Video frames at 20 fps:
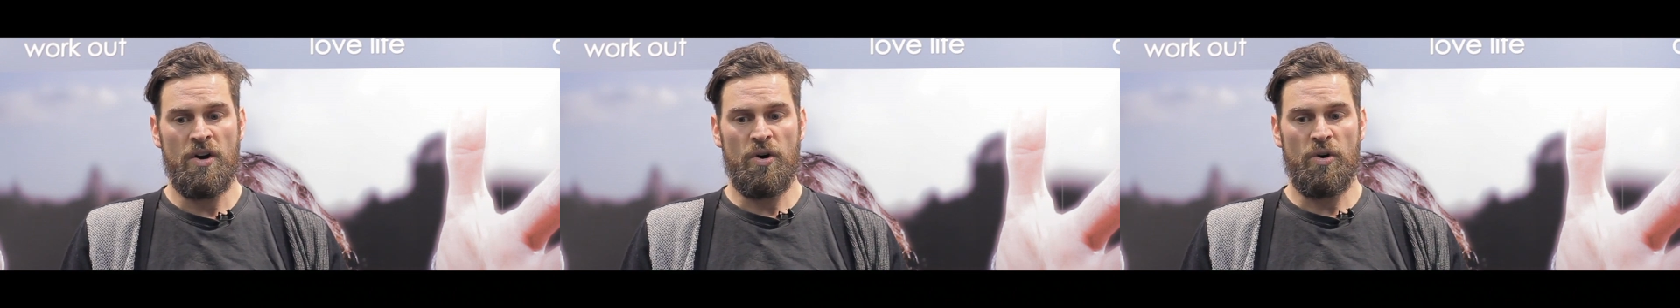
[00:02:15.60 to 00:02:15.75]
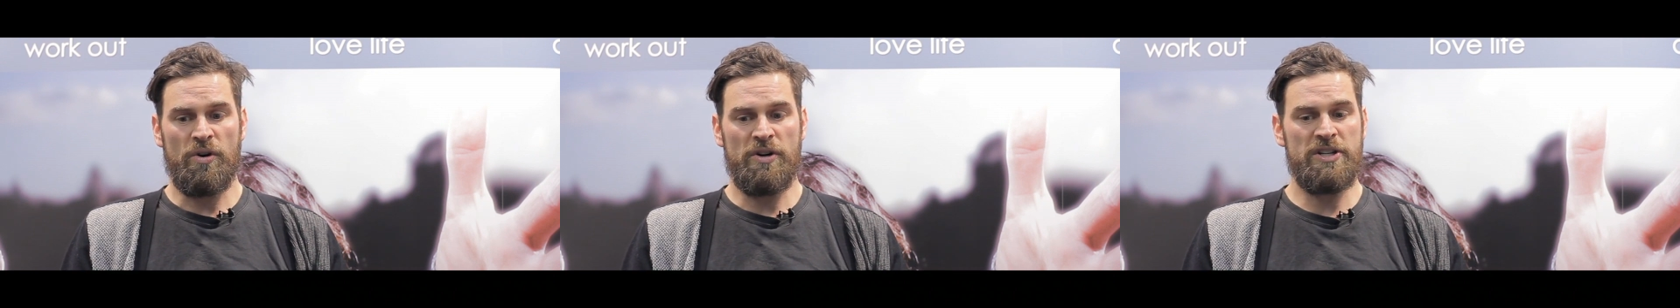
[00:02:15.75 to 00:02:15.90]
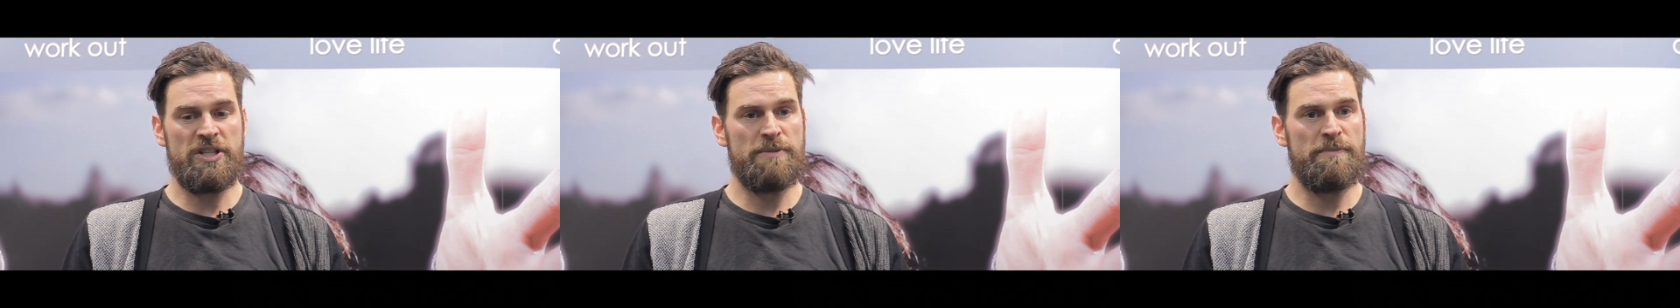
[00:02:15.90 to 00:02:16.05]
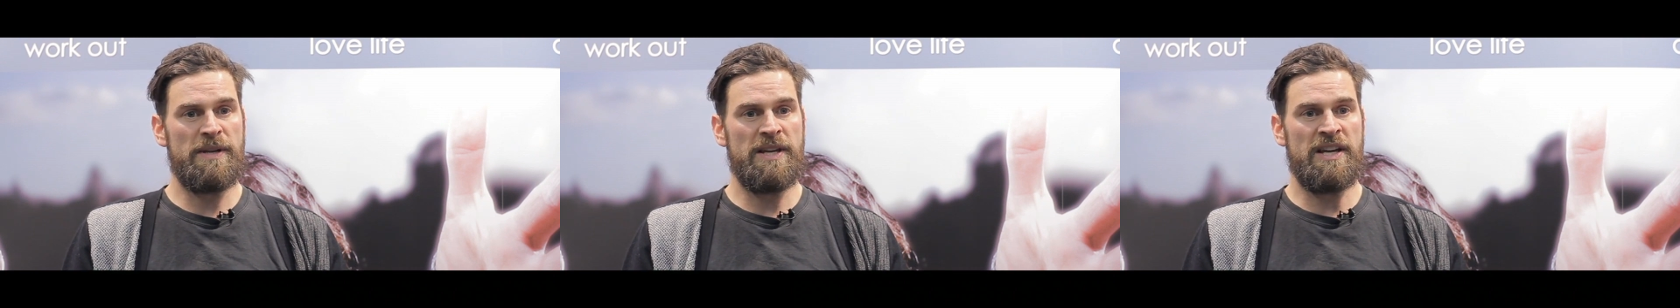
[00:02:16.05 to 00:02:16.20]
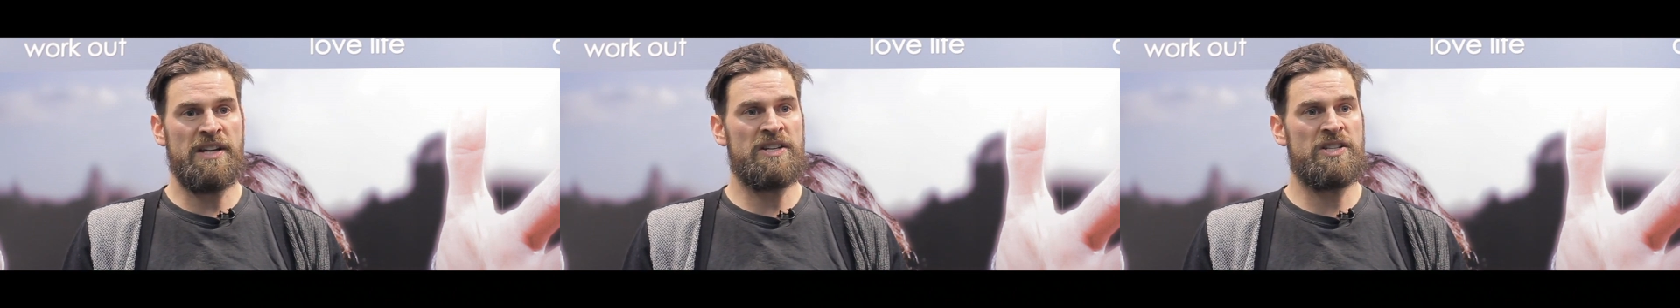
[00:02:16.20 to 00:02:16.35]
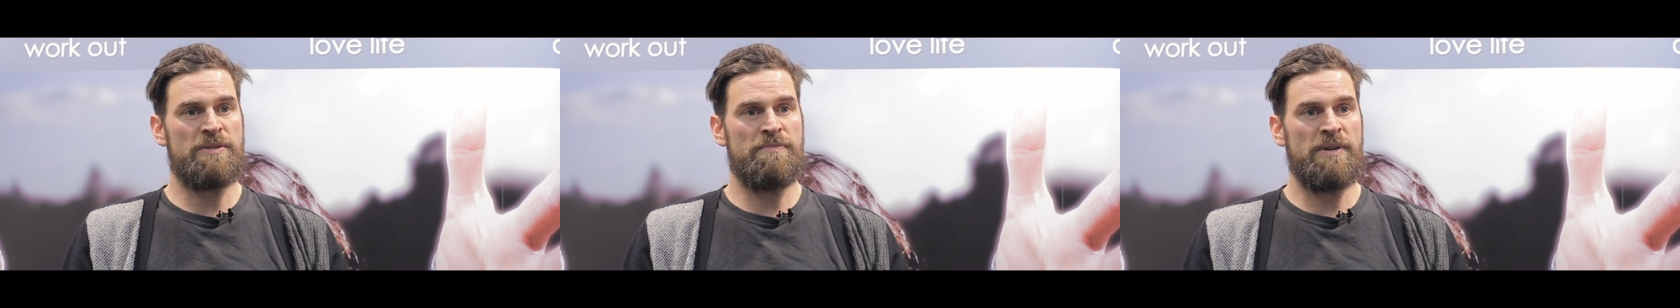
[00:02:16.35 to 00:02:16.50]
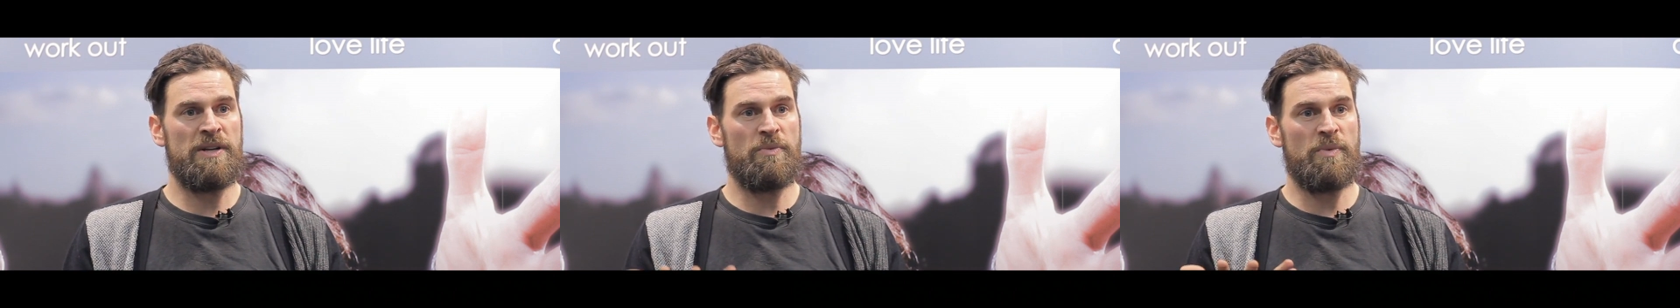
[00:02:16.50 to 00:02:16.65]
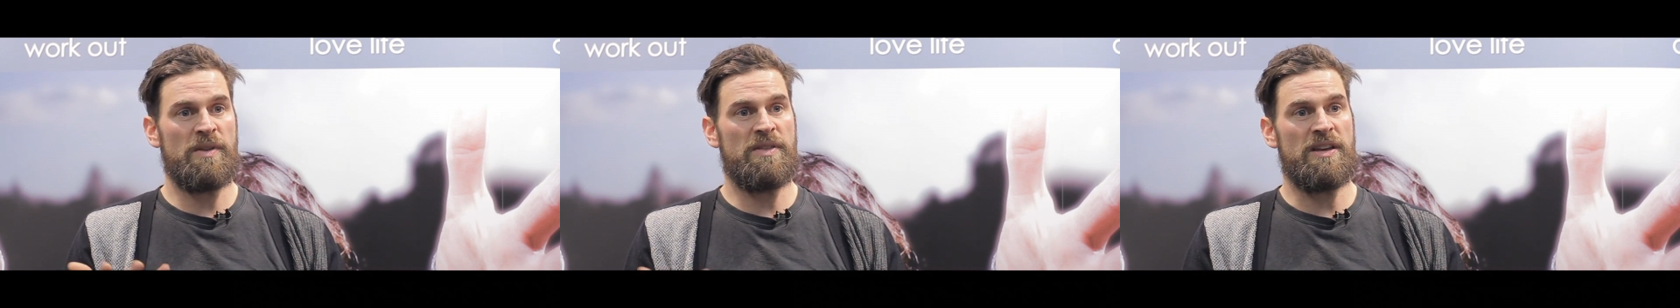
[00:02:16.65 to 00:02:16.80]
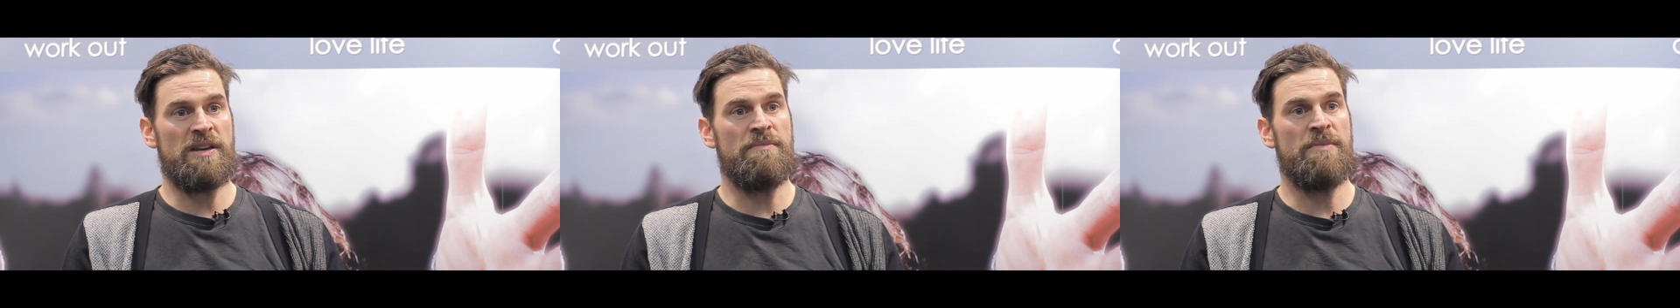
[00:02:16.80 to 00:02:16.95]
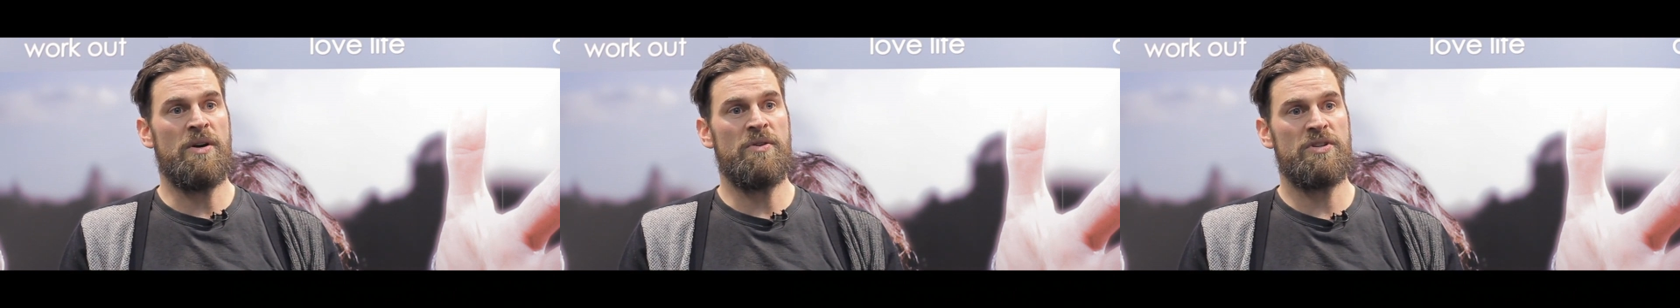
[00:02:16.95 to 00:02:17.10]
Or to be intimate with
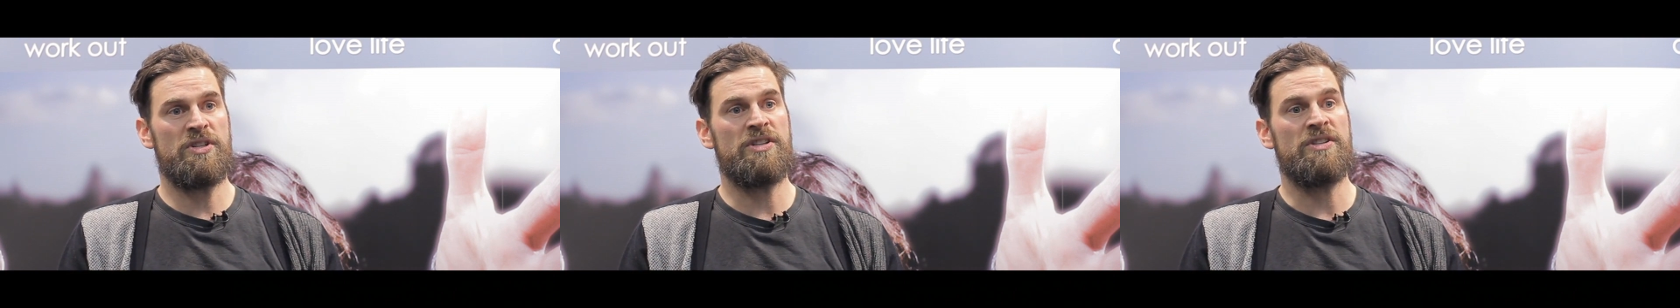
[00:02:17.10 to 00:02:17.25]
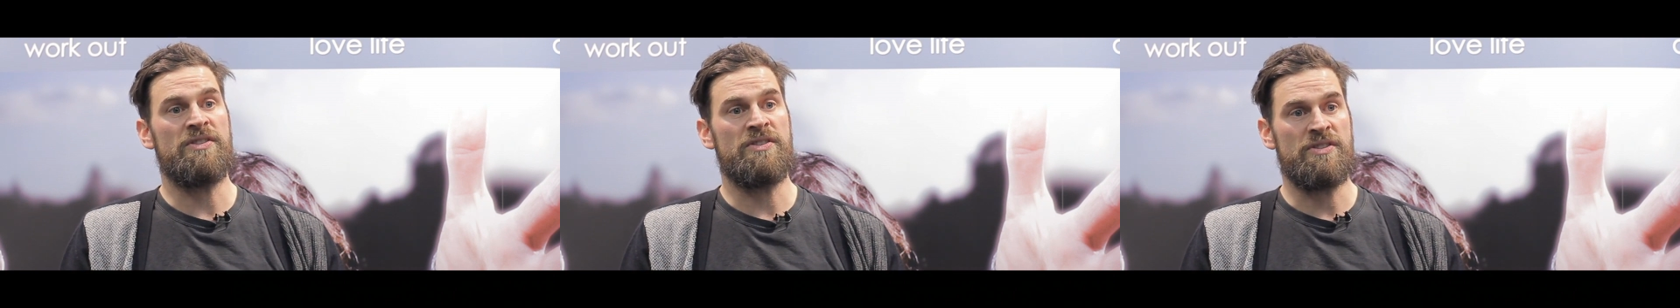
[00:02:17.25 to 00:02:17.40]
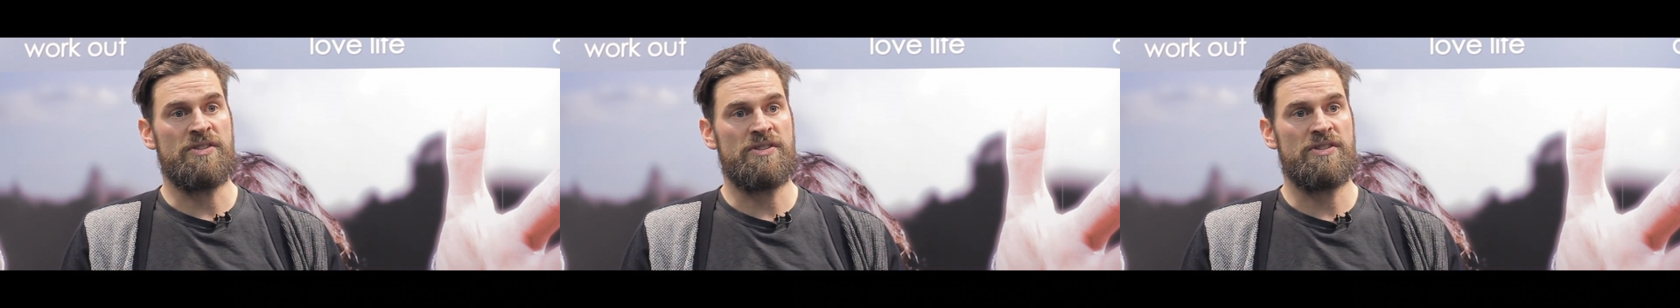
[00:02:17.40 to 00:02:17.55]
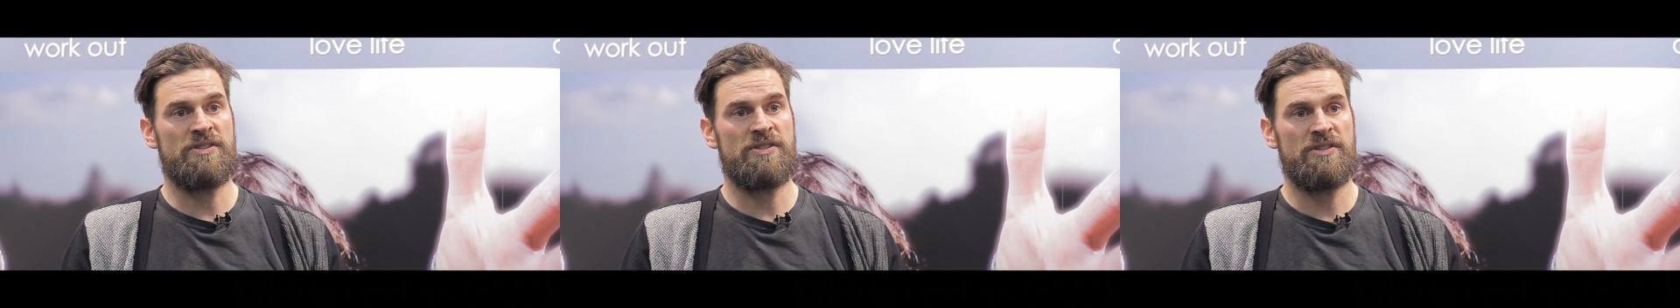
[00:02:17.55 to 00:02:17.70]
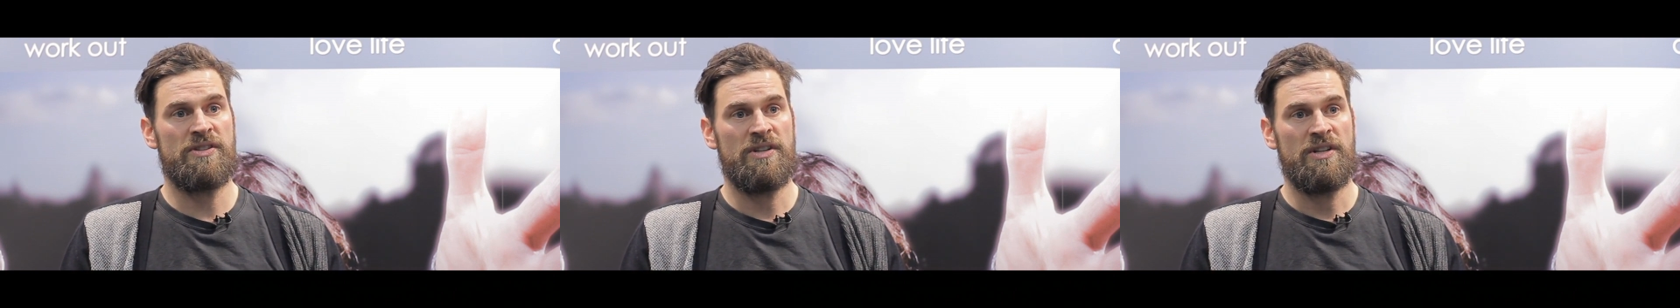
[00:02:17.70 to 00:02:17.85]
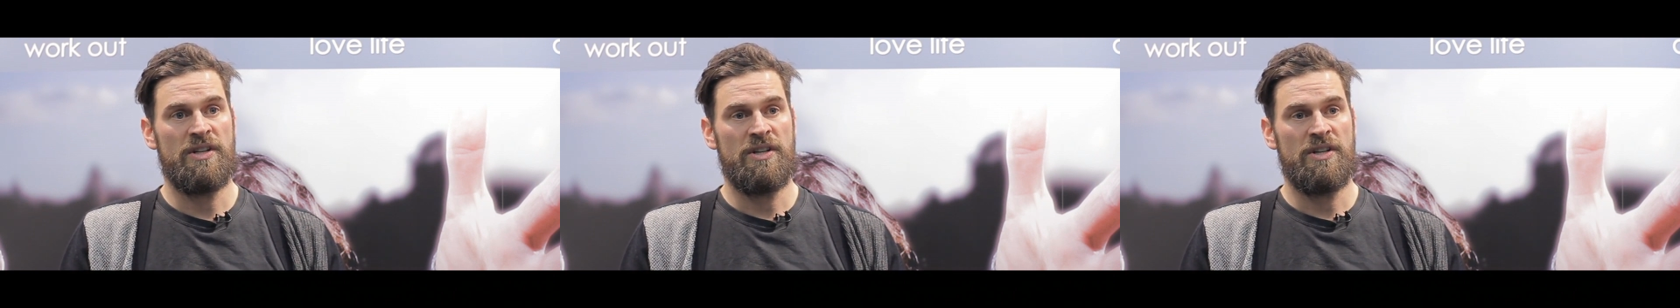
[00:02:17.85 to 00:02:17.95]
emotions,